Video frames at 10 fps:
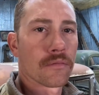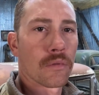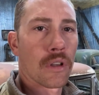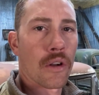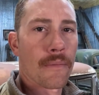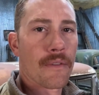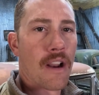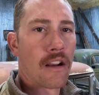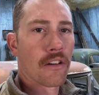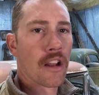
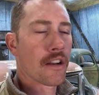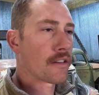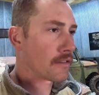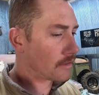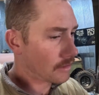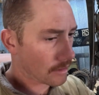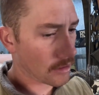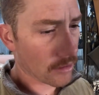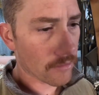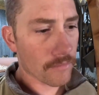rat rod and
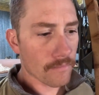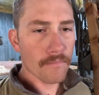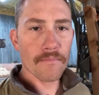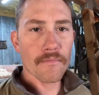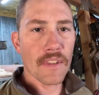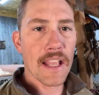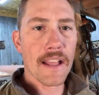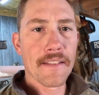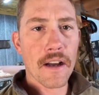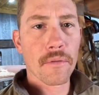
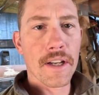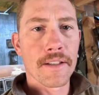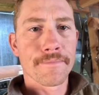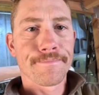head that way.